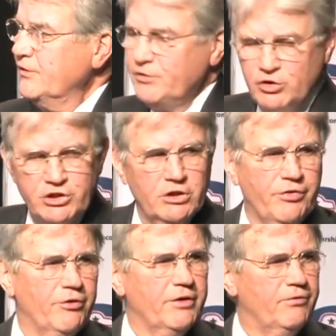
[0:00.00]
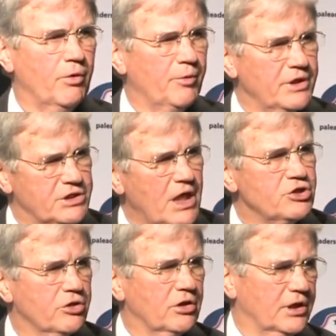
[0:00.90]
If there's still 34 red
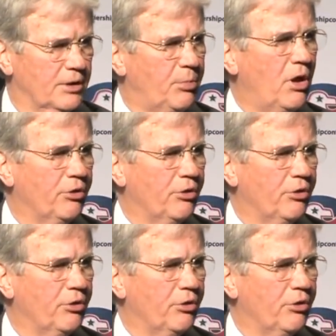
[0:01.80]
states, you're going to get a